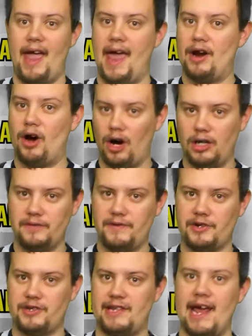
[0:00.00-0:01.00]
and all of
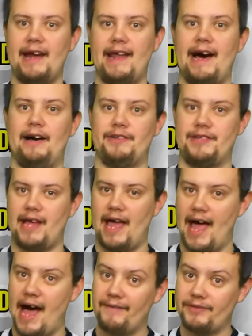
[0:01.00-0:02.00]
your standouts
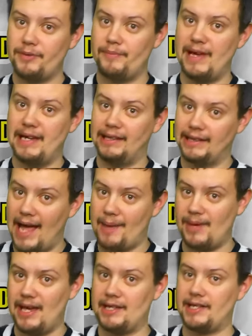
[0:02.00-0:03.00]
have to be
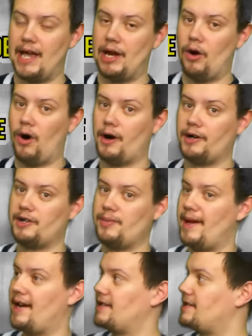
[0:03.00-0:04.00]
Lemmys in order to
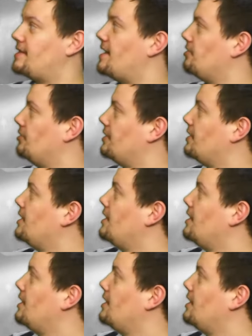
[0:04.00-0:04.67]
be considered